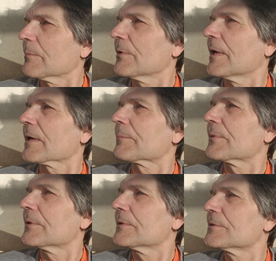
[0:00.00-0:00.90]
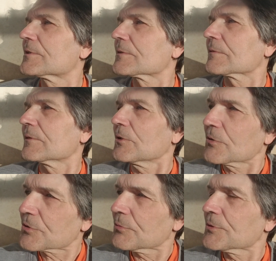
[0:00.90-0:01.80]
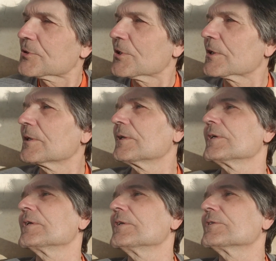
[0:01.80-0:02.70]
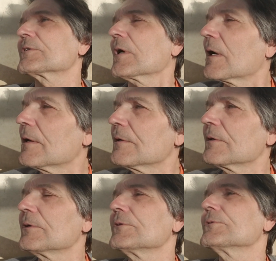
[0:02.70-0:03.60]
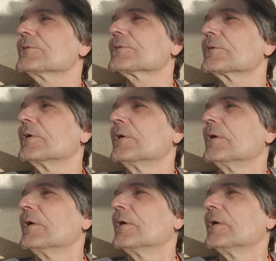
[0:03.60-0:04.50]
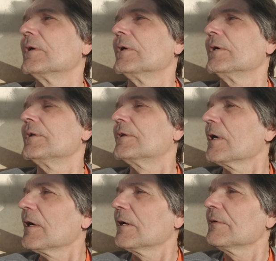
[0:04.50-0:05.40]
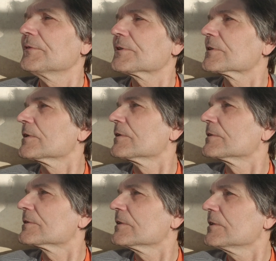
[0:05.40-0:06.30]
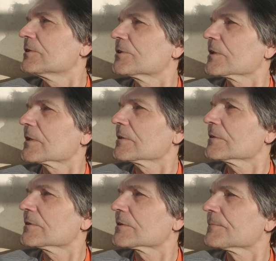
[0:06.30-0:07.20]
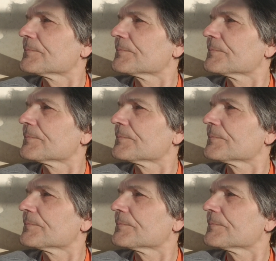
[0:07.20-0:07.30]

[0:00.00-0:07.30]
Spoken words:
blackbirds, the usual chickadees, cardinals, doves, the city chickens,